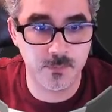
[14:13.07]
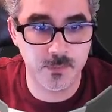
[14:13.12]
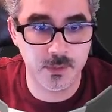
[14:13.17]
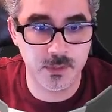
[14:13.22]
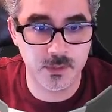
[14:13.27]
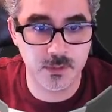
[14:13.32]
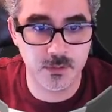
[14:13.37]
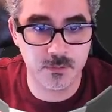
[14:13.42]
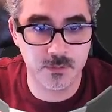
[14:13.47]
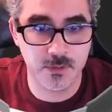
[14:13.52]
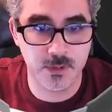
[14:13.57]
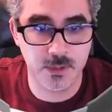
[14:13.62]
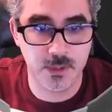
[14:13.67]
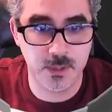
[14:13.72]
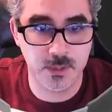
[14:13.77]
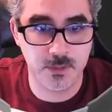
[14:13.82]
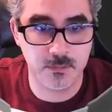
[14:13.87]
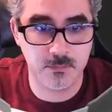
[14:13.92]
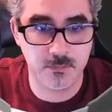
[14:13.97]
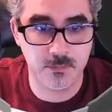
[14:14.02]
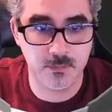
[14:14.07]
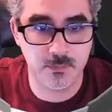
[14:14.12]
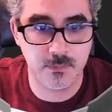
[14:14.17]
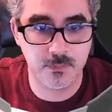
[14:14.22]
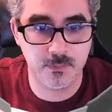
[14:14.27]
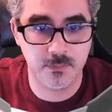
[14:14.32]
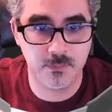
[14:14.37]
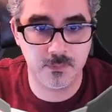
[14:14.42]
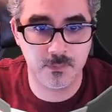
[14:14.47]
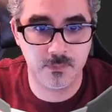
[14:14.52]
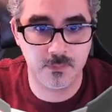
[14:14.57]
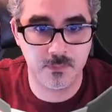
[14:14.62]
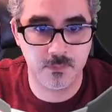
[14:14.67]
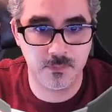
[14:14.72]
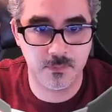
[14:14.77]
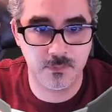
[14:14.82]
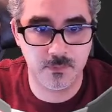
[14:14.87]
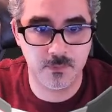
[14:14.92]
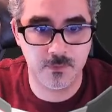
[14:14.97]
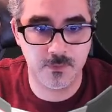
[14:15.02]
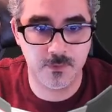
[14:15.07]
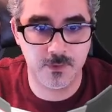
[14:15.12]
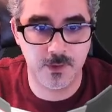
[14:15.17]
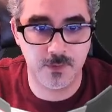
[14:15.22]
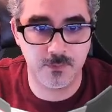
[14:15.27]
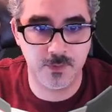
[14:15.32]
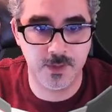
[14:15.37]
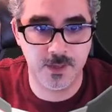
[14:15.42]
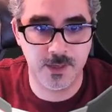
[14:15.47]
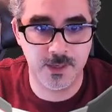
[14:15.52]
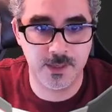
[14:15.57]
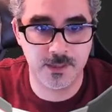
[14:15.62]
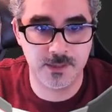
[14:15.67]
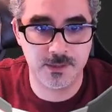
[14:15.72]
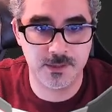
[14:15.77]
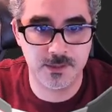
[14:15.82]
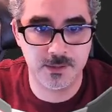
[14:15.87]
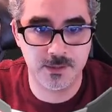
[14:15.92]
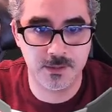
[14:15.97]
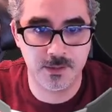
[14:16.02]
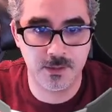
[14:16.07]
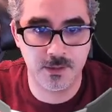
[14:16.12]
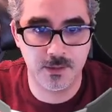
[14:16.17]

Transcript: It's doing that thing with the hands,